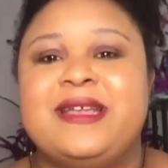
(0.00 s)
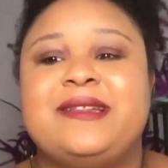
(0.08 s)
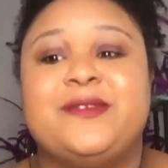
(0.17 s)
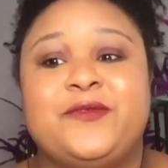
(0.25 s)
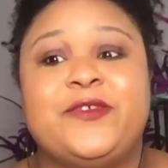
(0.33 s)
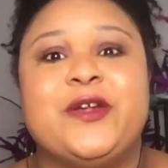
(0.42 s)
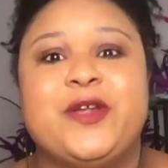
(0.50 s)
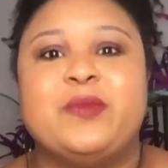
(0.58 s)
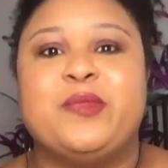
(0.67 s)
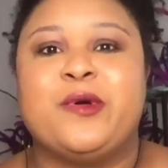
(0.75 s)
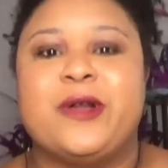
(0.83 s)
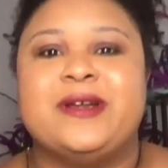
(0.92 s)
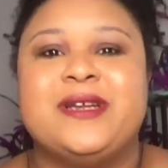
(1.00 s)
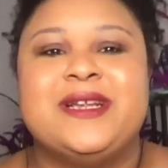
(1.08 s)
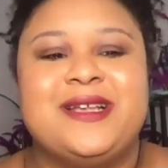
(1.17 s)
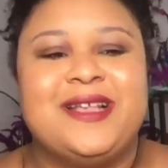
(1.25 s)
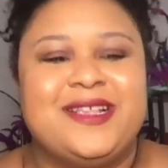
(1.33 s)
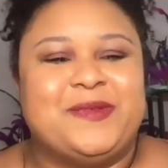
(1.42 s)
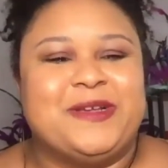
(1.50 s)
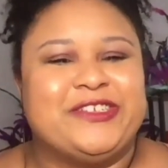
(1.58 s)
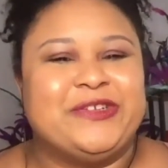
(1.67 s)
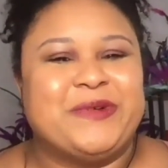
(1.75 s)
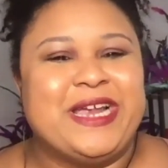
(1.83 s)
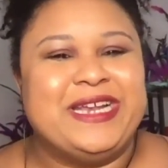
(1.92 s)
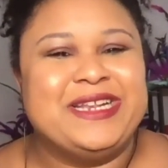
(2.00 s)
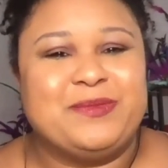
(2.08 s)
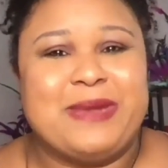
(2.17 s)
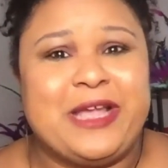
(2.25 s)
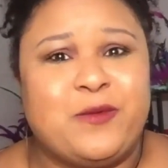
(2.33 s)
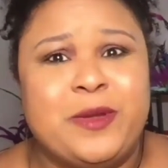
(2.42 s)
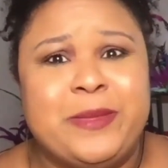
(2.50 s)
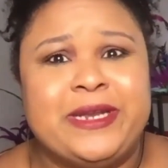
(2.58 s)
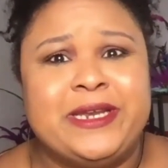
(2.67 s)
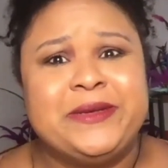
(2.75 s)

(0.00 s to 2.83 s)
that's very important, especially, yeah. Right? It's Black women.